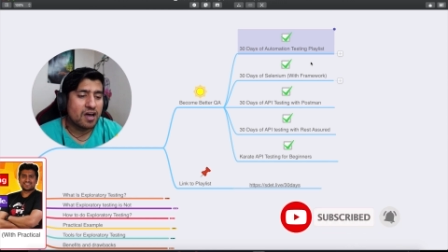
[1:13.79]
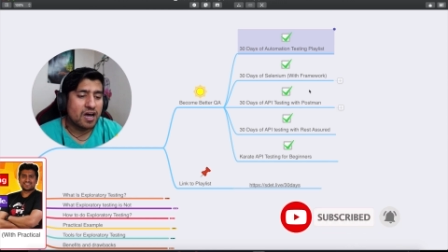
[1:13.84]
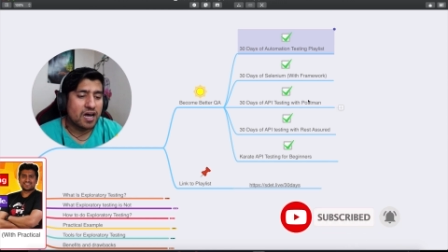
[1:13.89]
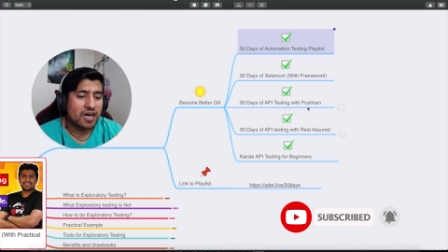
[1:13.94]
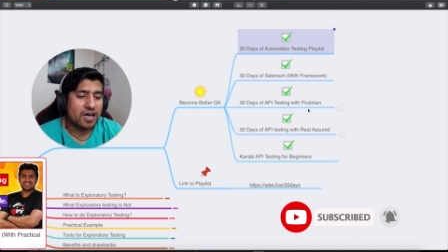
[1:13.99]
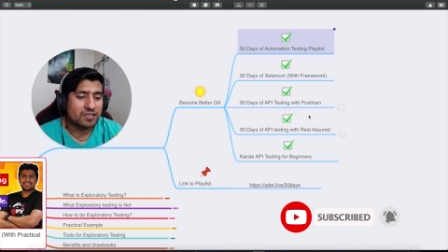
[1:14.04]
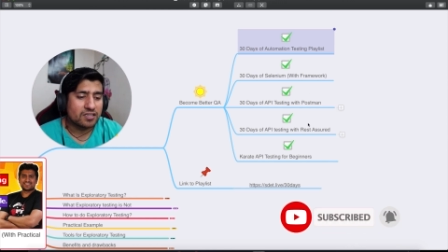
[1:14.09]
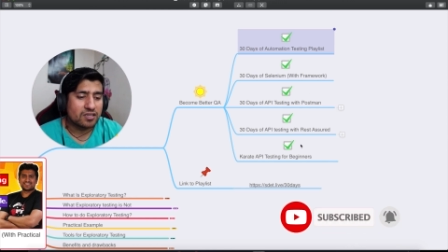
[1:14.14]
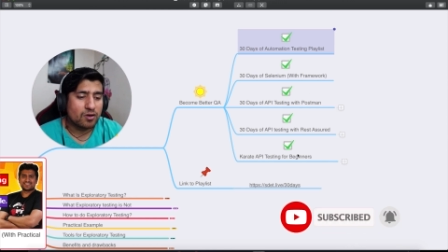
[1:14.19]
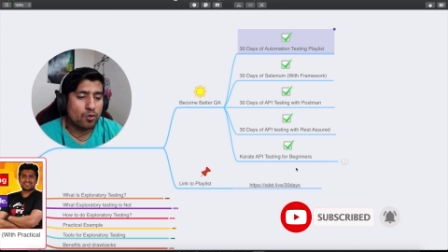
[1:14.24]

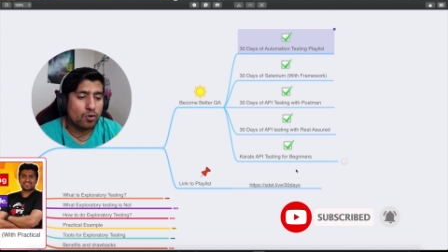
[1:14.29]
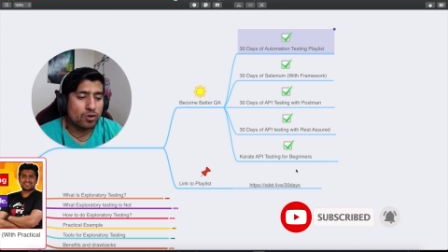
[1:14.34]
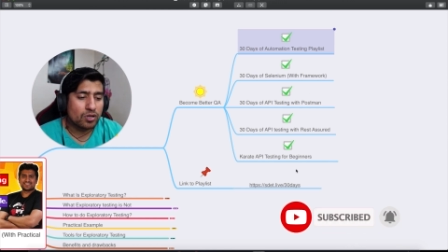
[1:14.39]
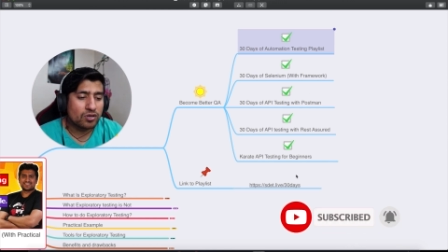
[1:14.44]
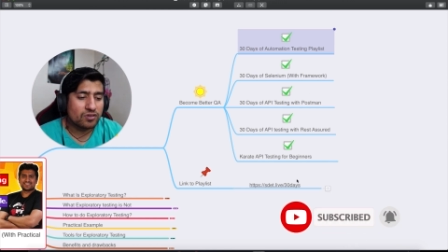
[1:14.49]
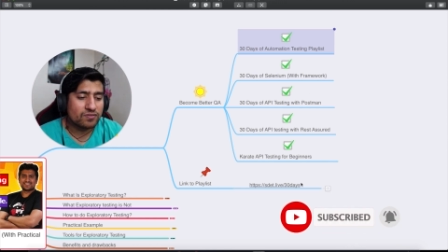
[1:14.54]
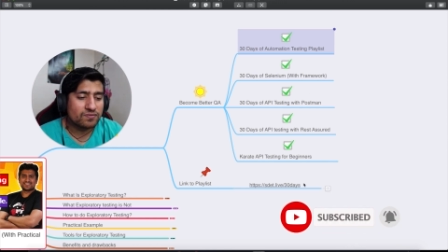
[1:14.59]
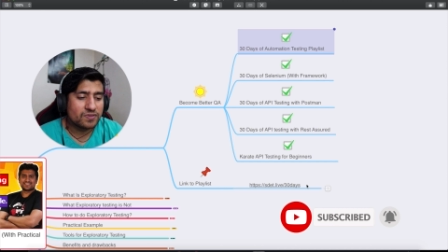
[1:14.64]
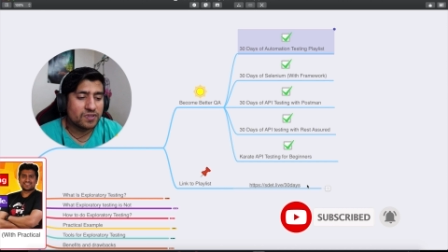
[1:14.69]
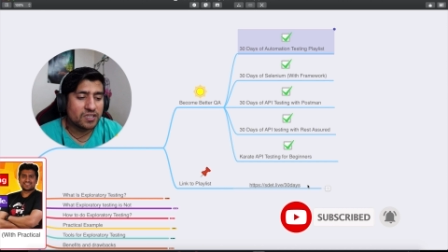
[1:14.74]
And all
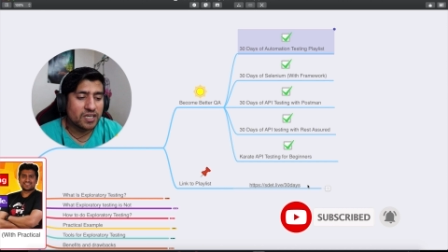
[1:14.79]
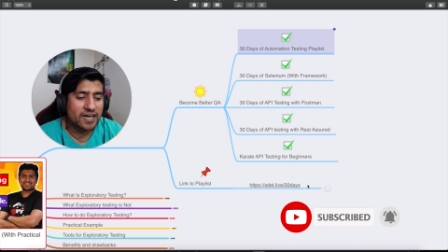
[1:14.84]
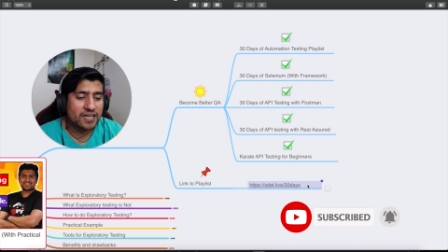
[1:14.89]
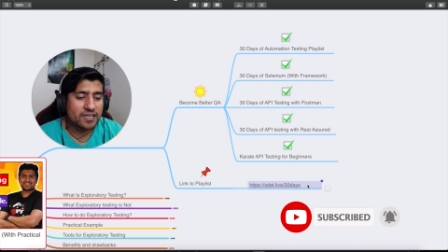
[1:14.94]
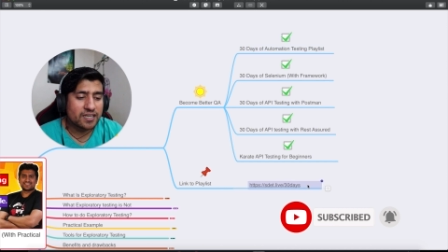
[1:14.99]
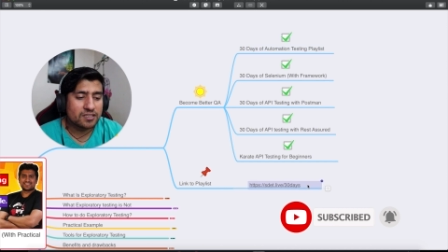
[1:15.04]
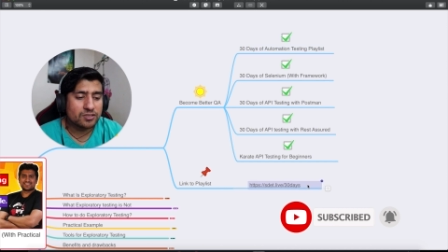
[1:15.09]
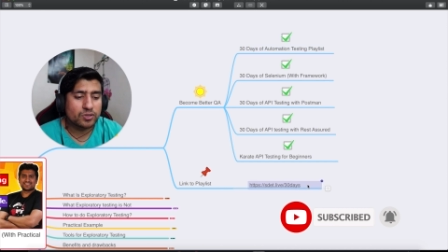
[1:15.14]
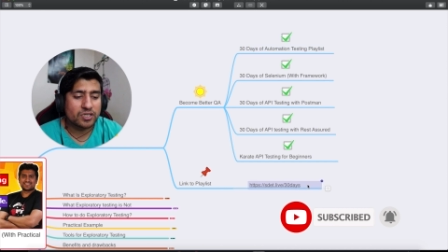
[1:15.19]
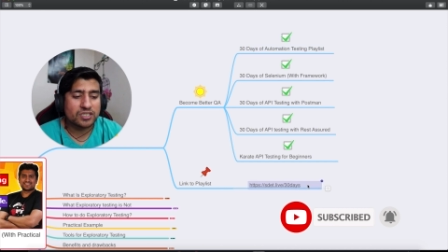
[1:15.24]
of
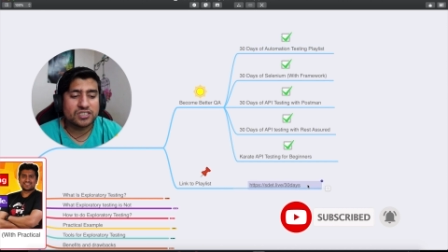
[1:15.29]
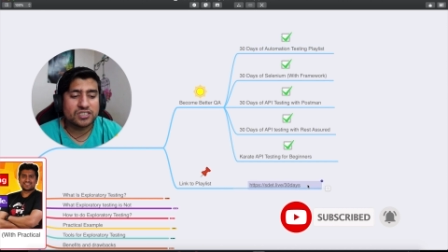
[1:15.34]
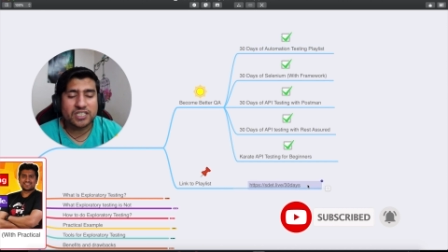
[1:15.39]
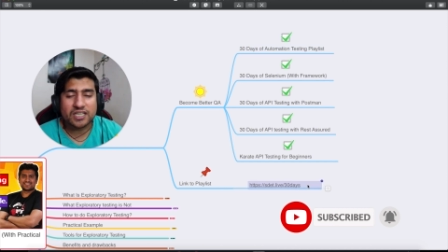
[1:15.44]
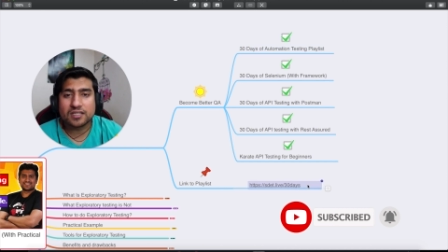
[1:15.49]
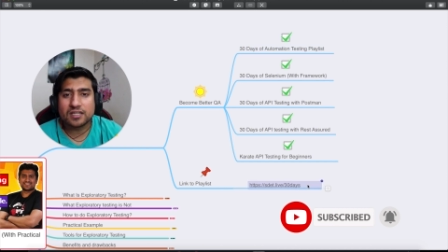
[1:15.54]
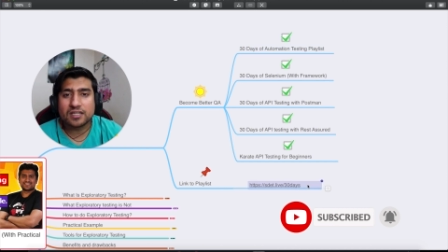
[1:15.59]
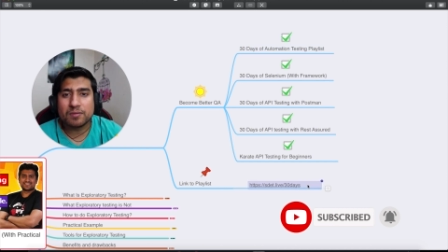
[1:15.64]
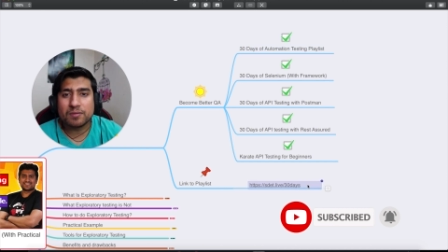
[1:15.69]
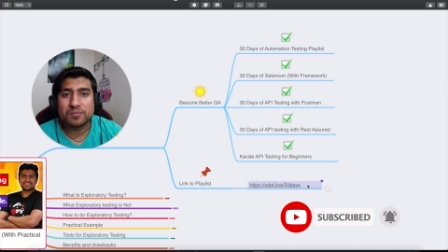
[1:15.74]
that you can
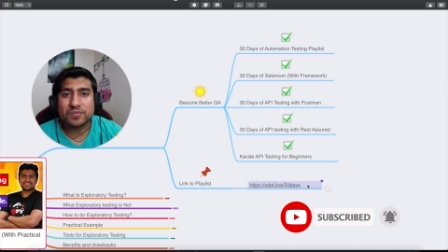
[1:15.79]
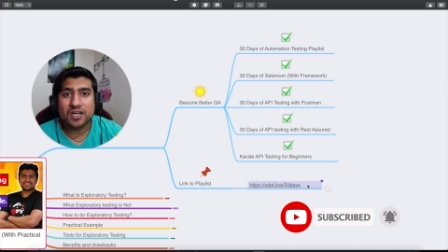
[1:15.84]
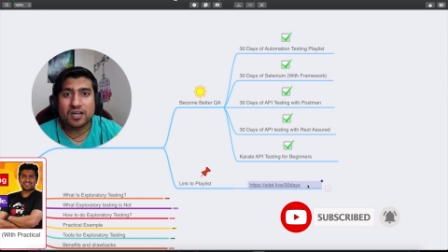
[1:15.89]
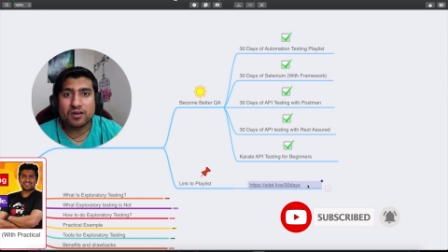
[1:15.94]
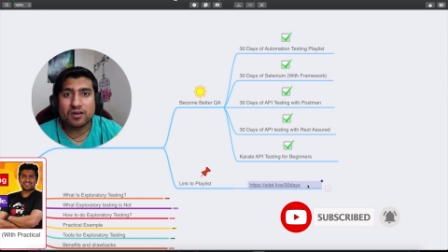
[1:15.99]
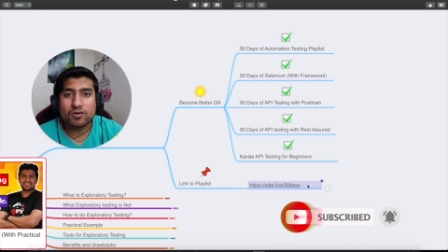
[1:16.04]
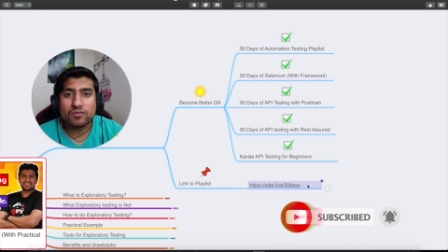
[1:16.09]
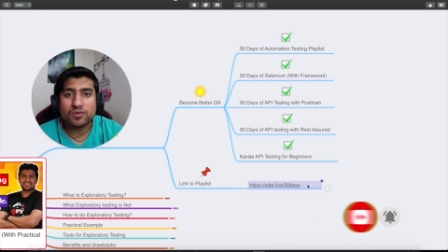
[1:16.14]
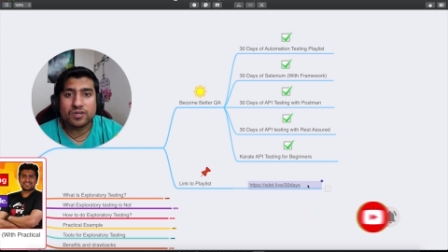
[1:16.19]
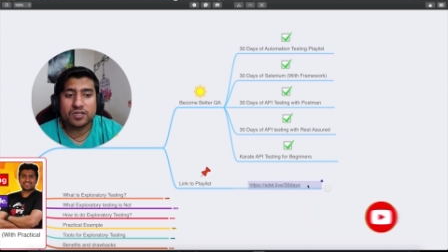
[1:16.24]
check them
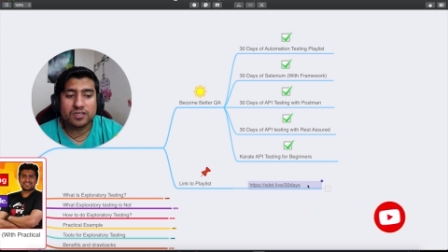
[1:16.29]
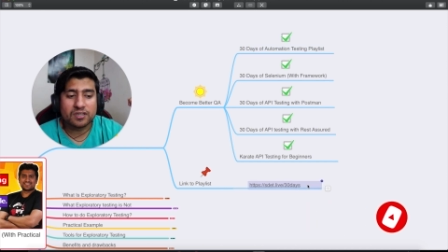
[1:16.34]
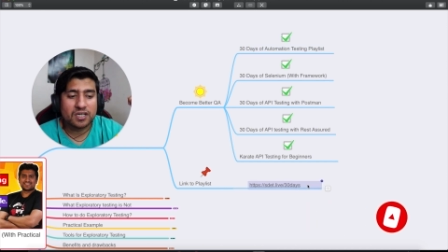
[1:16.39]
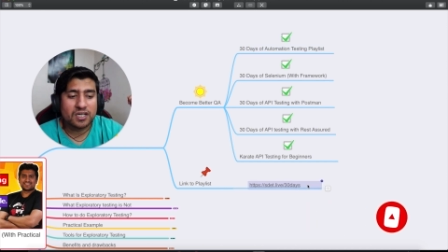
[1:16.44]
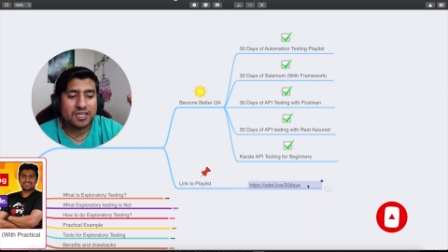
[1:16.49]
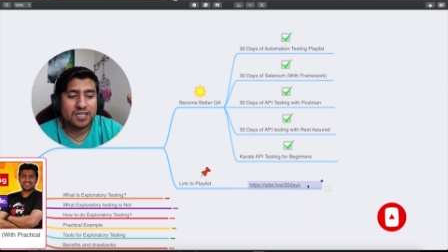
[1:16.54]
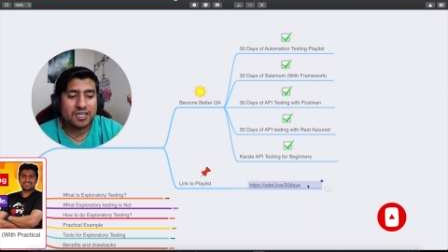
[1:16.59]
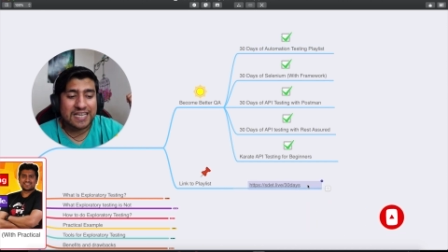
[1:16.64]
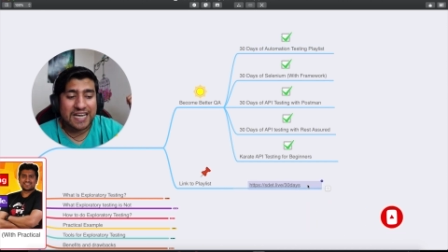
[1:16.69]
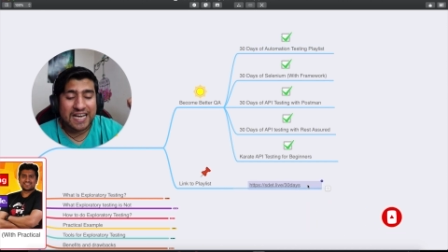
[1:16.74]
over
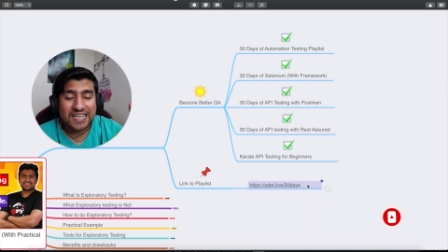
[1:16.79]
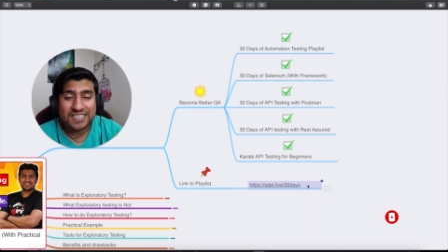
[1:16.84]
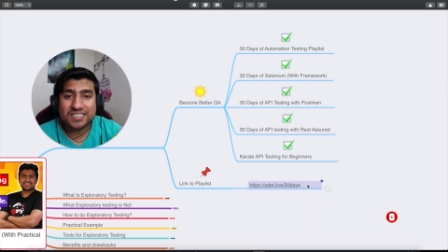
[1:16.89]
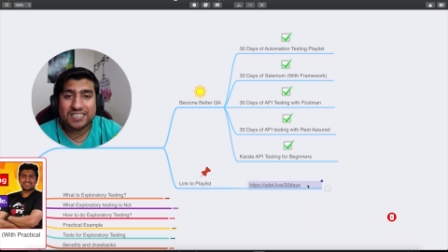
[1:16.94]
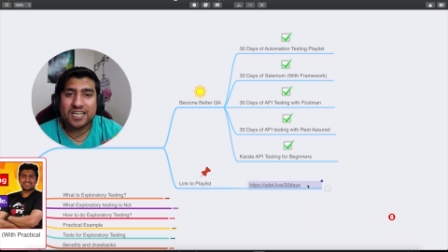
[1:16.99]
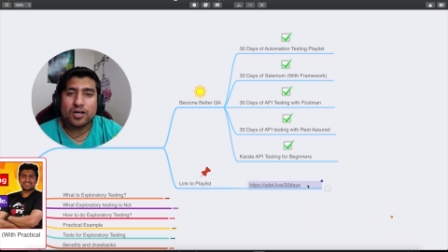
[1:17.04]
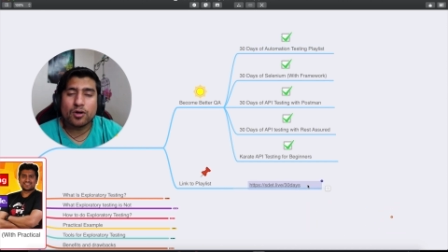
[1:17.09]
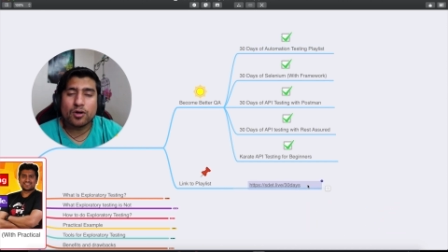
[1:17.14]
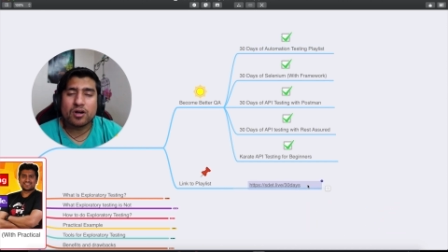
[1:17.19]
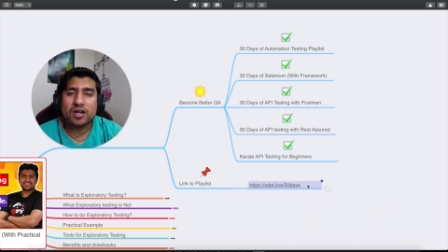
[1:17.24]
the
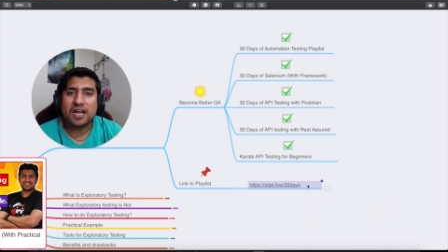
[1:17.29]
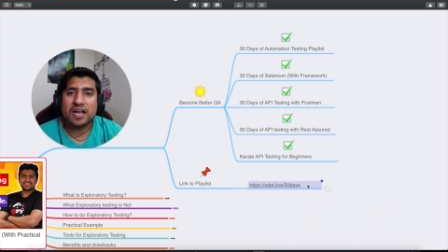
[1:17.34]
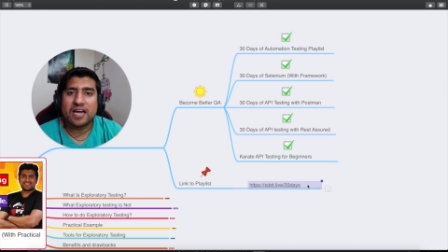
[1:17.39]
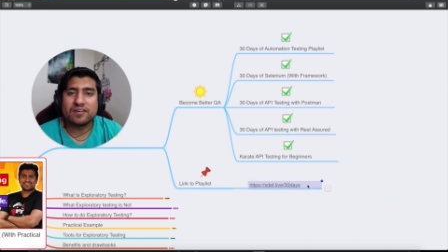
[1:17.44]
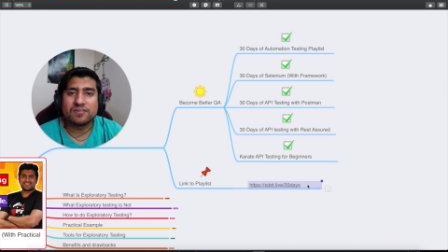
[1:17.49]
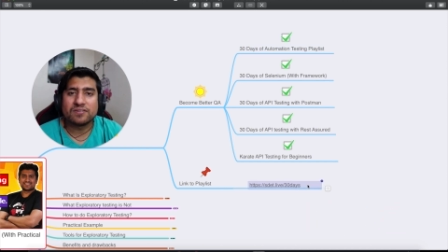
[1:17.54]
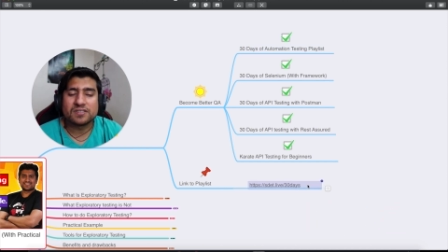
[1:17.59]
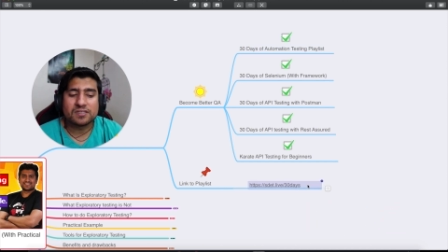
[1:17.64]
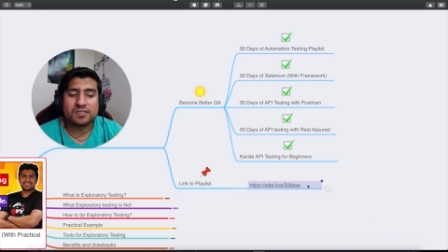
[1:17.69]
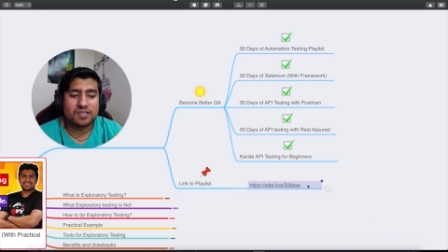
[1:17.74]
sdet.live.